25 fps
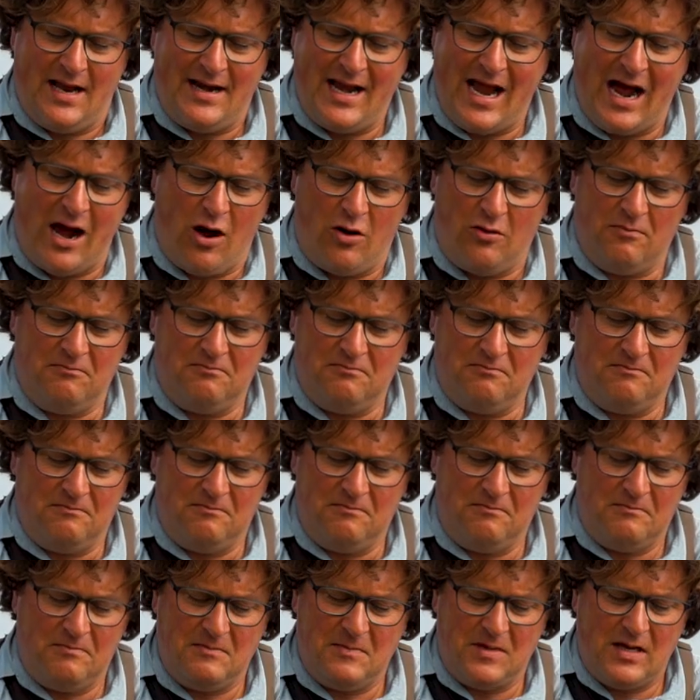Now,
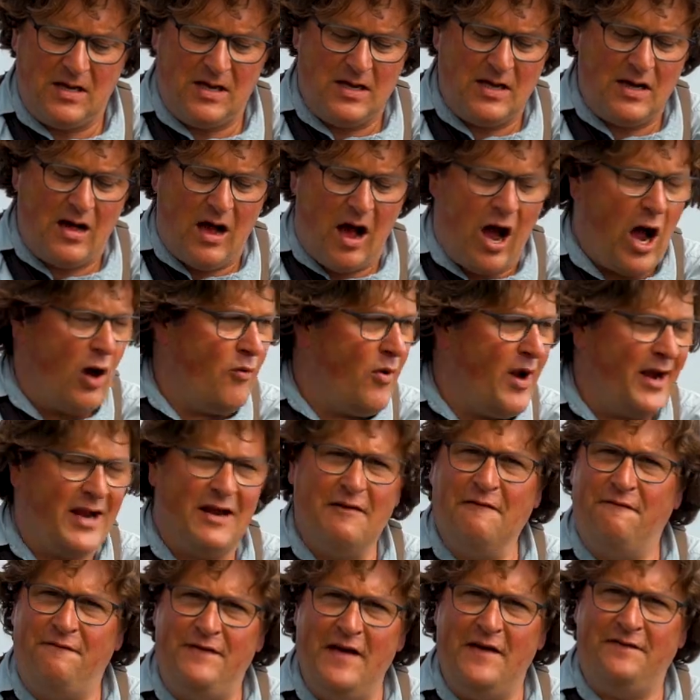I
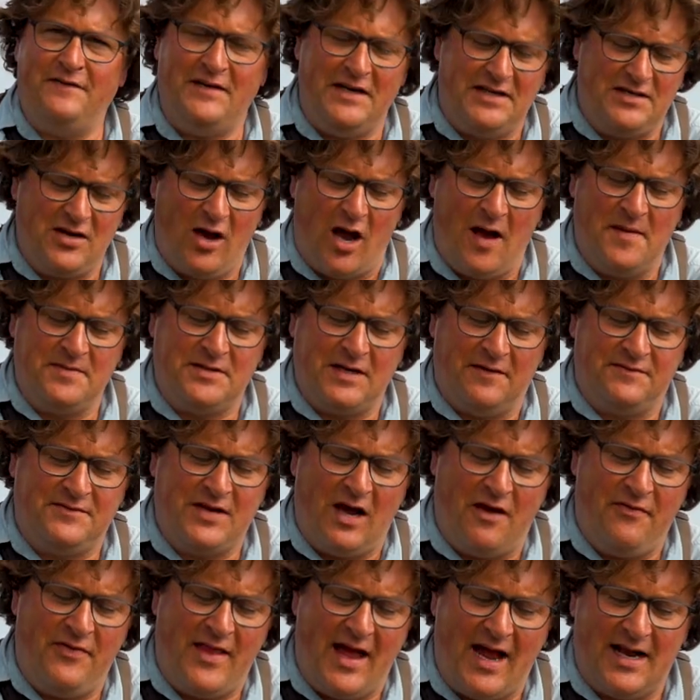reckon 50 times I've
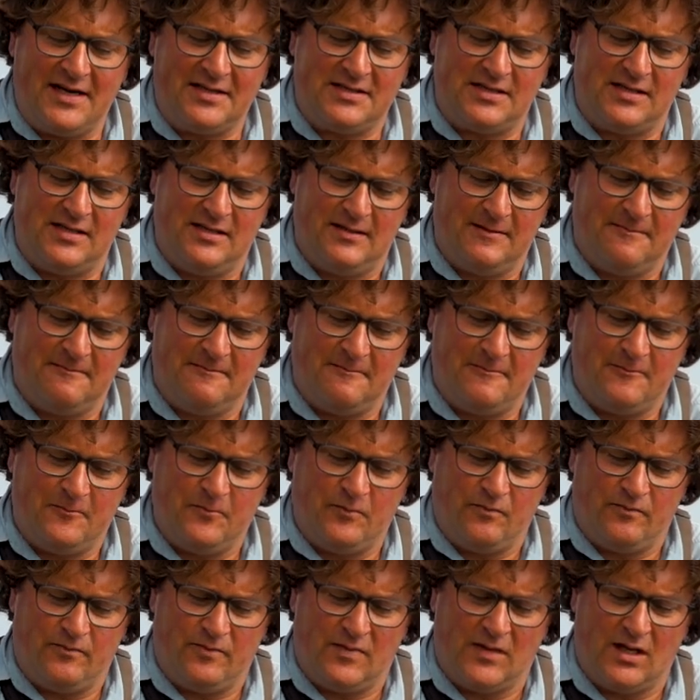done that
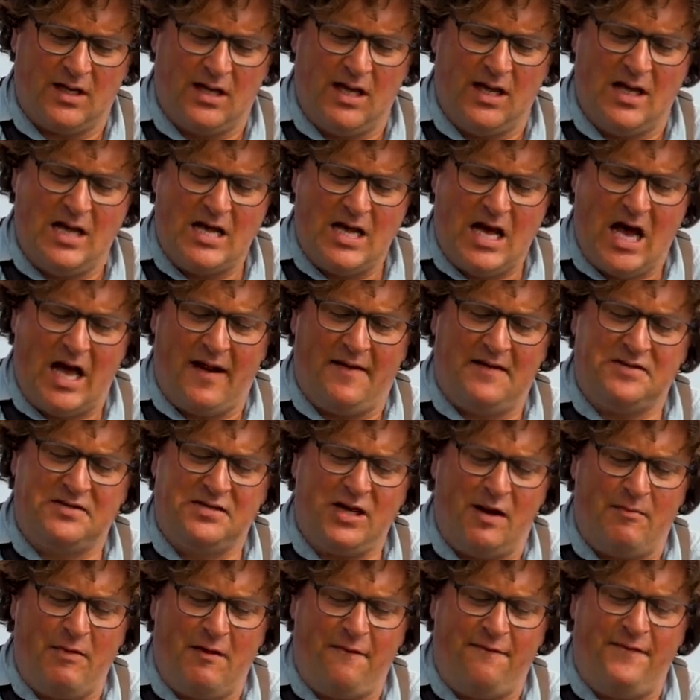and I've
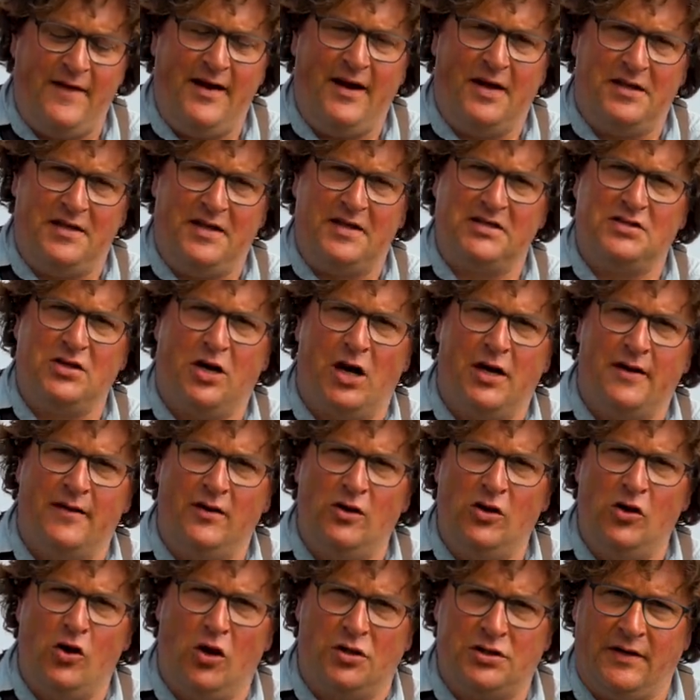stuck my finger to the side of
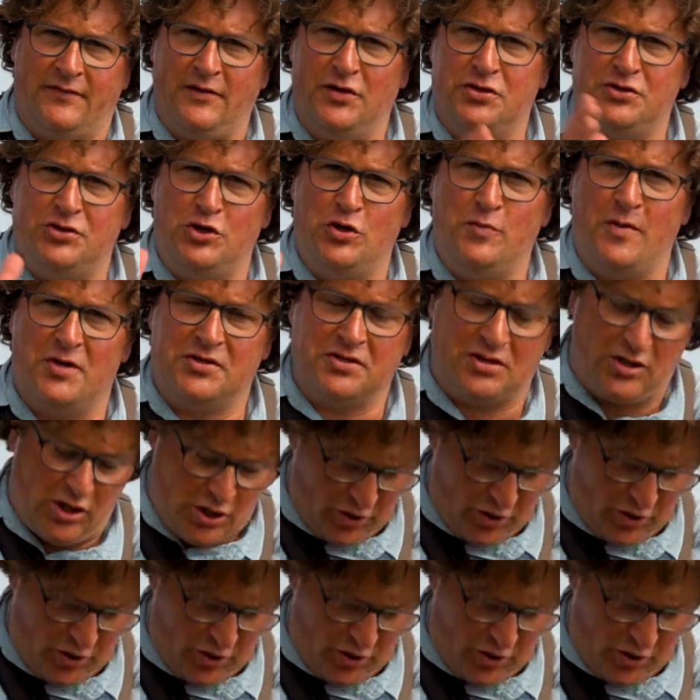the lure because I've used too much